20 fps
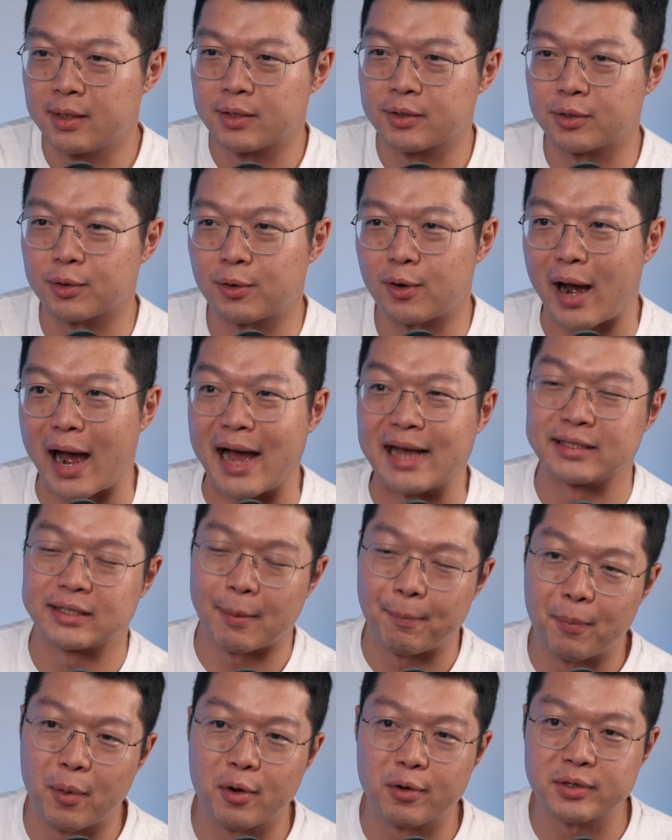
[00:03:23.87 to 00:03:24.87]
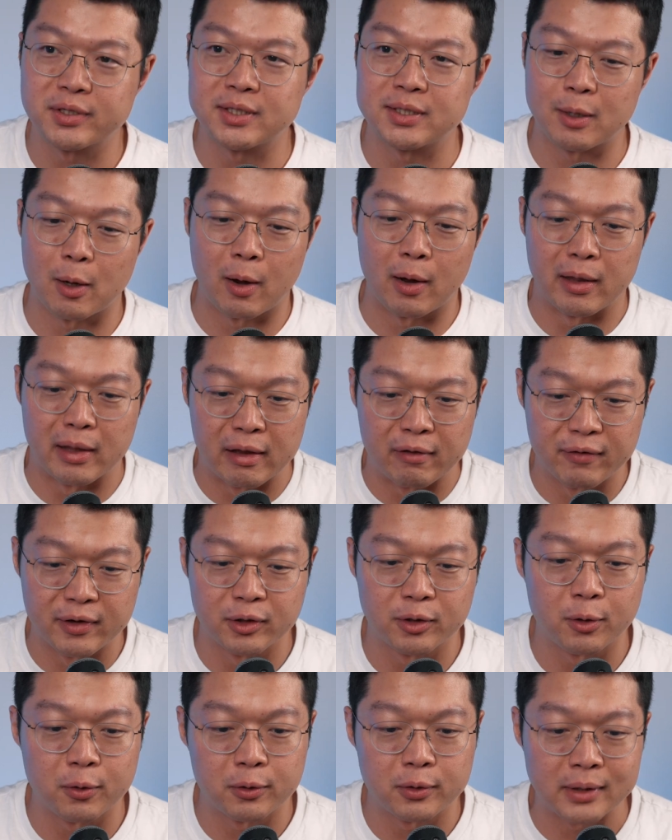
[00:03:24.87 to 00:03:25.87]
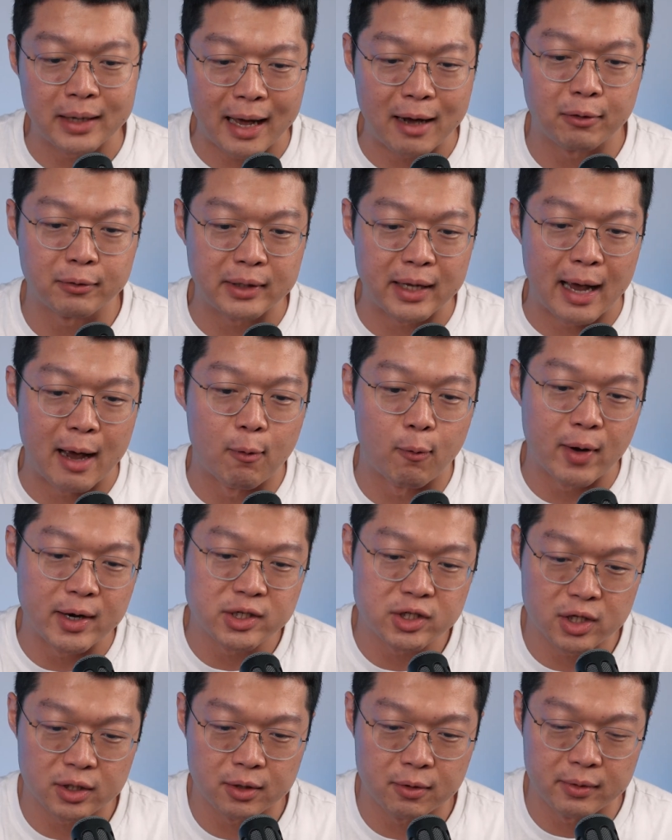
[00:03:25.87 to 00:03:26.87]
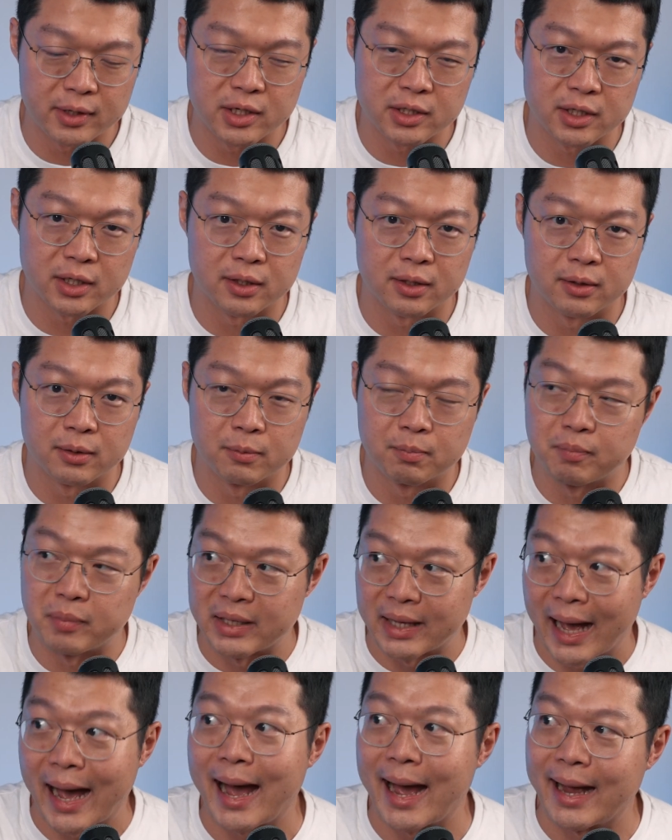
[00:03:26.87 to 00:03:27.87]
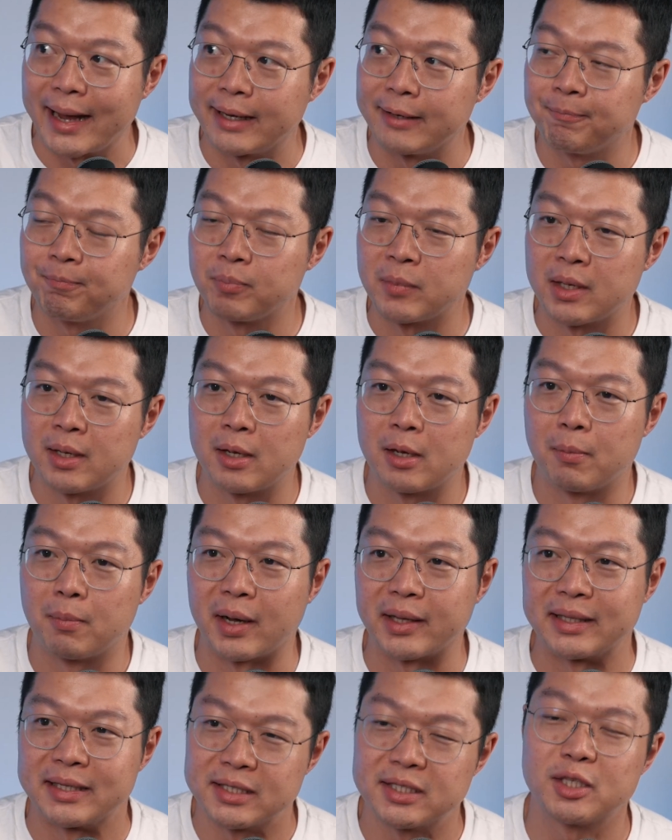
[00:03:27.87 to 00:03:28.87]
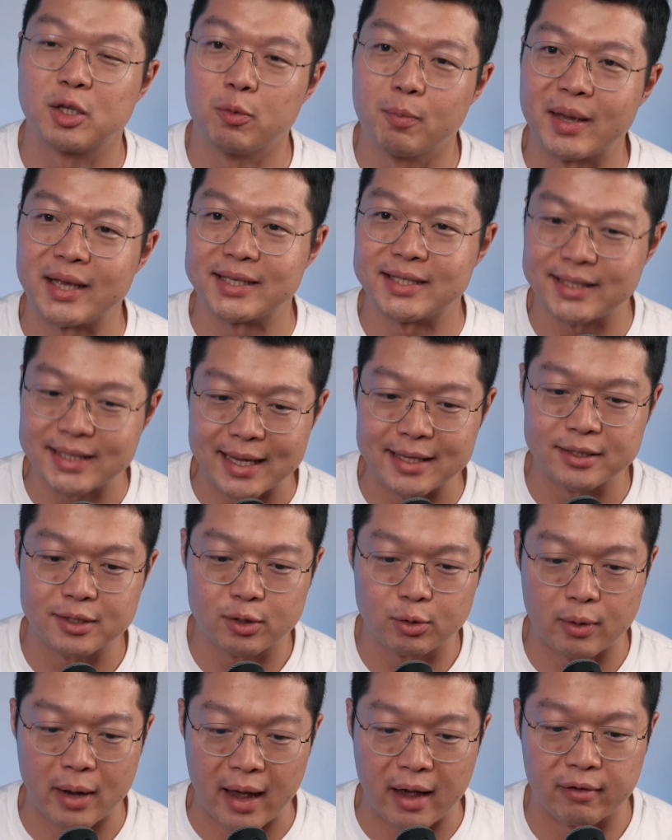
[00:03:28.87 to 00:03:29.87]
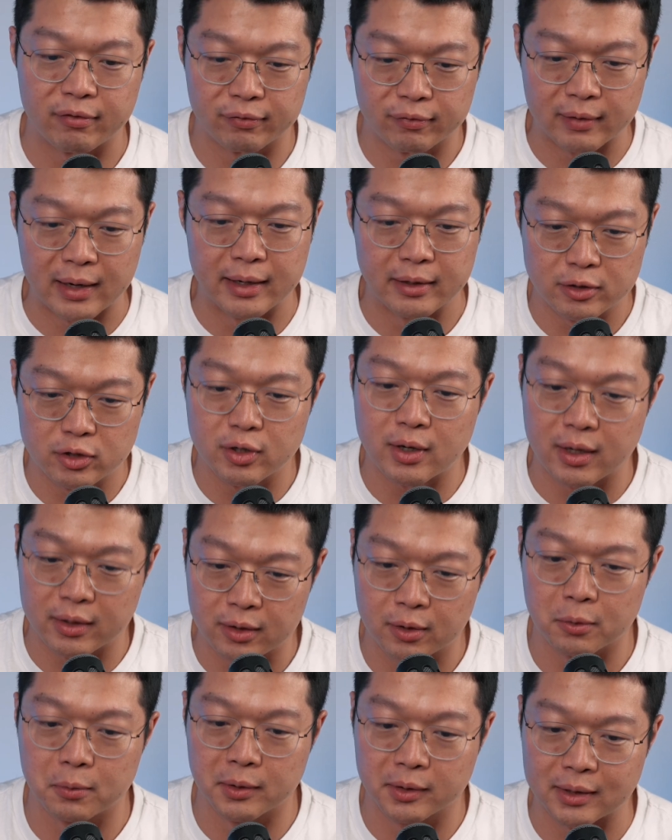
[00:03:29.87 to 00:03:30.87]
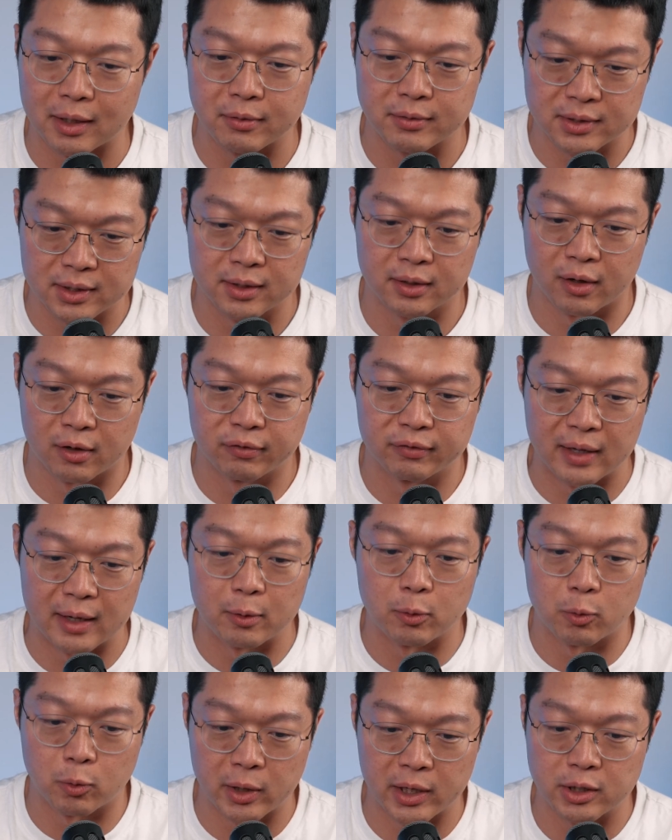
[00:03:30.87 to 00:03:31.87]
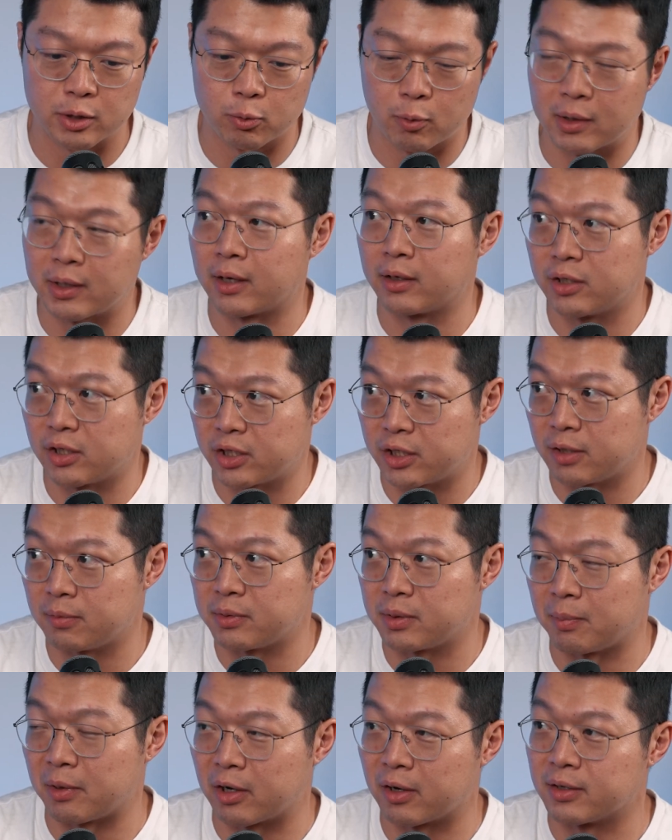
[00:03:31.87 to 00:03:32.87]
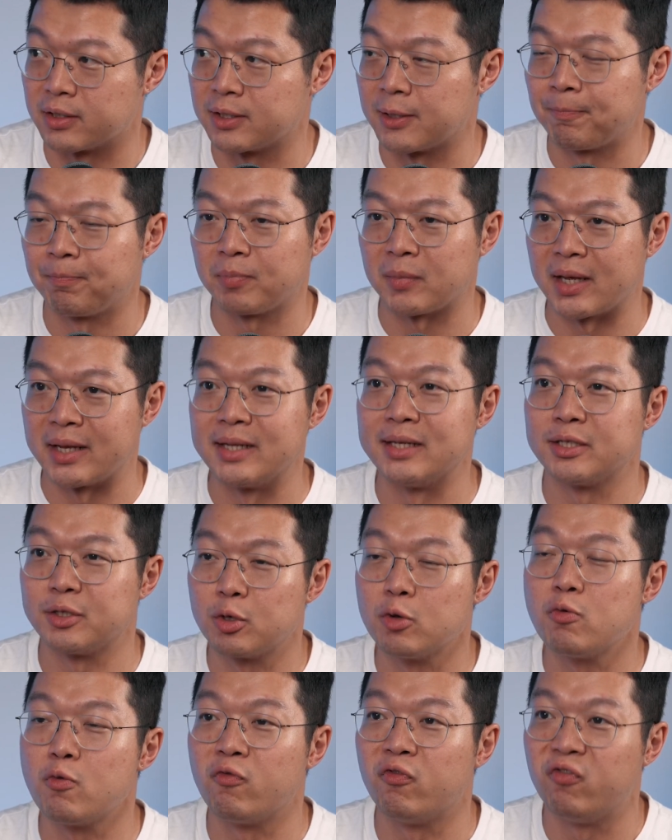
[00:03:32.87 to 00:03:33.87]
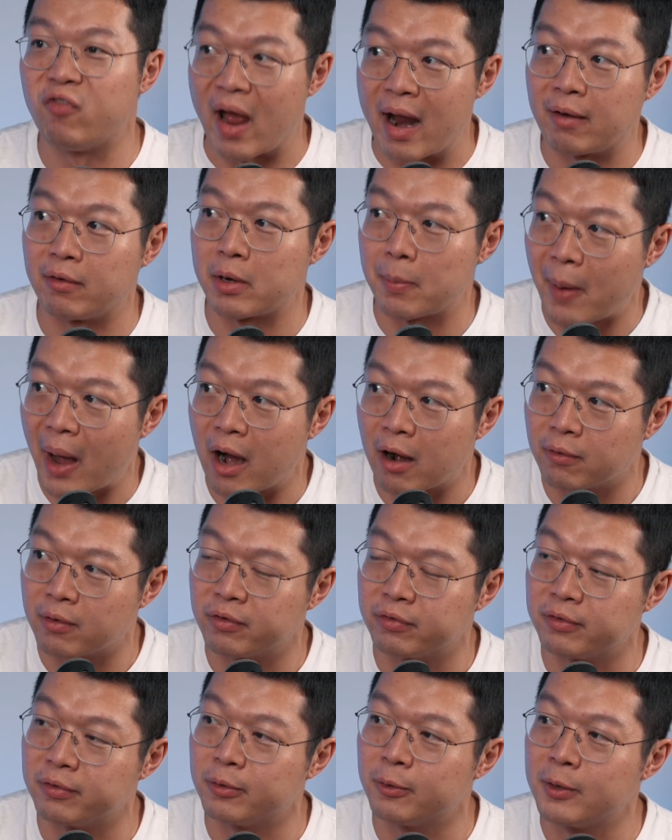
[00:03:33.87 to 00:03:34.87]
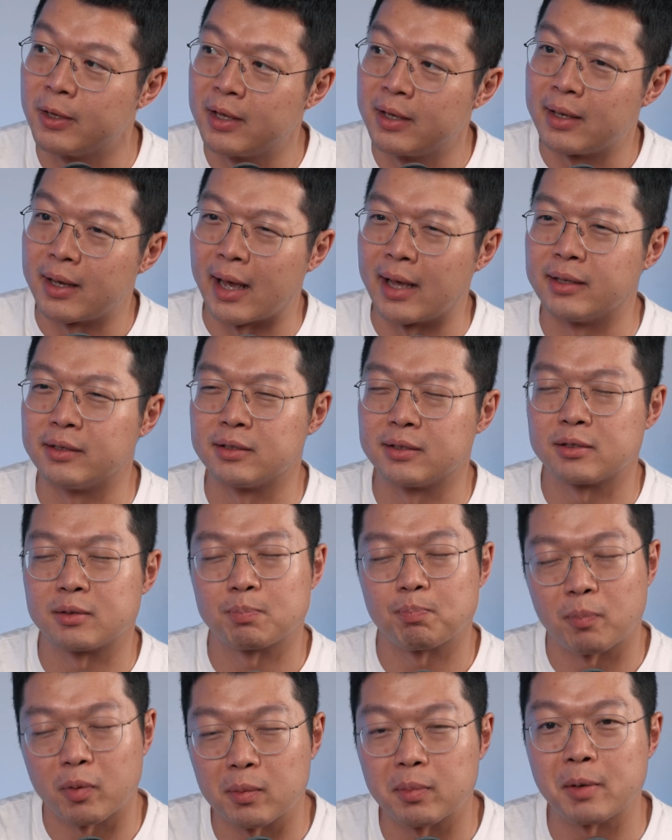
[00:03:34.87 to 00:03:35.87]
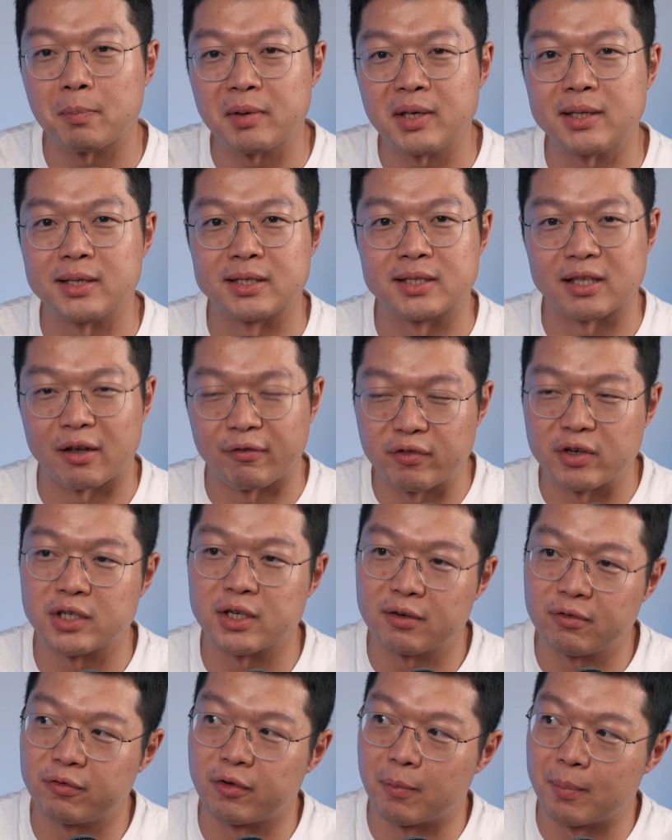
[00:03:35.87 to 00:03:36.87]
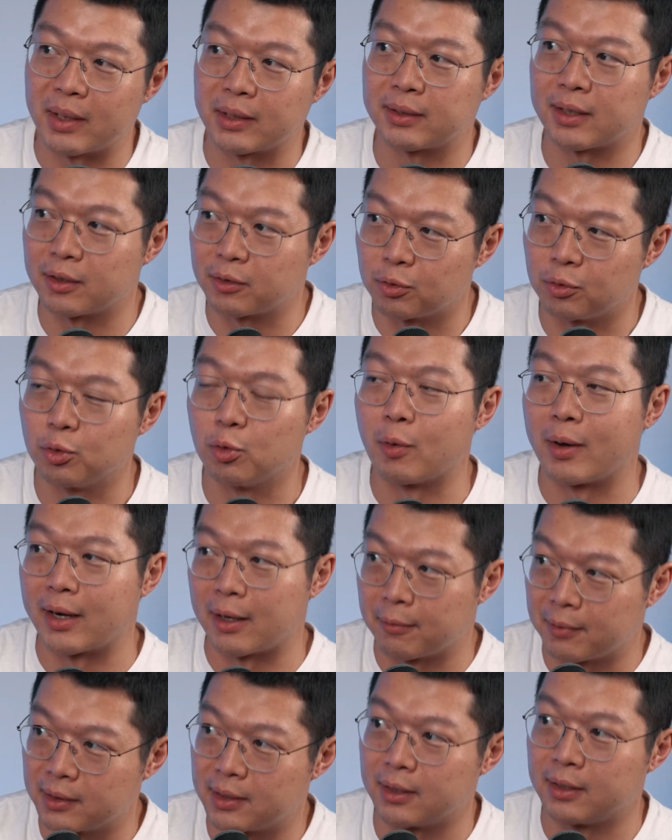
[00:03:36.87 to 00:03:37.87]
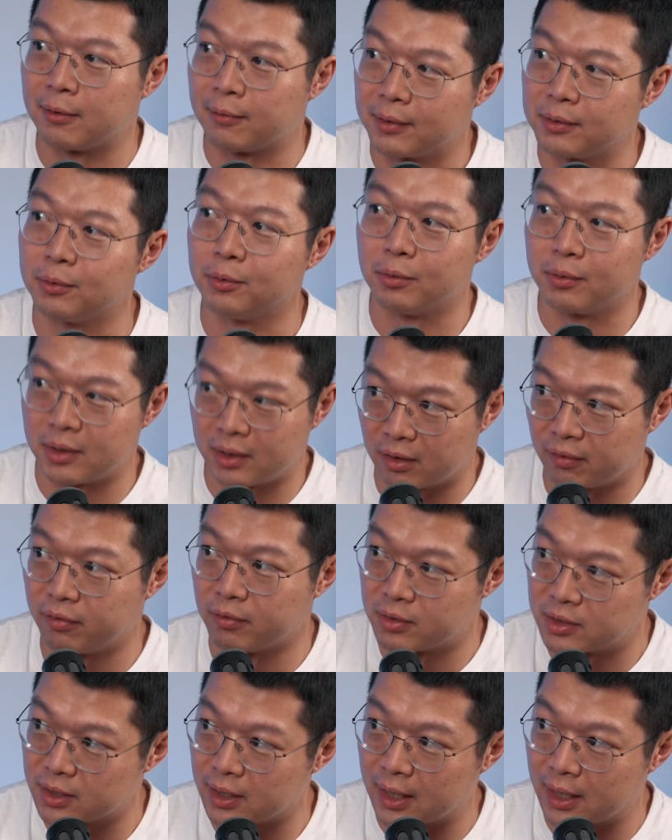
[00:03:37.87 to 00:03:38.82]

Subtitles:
So I suppose even though now they are one generational behind, but it still makes sense to have like 300 over 1,000 of that H100 chips because it is still very powerful and probably is sufficient for Meta to do whatever that they want to do in the future.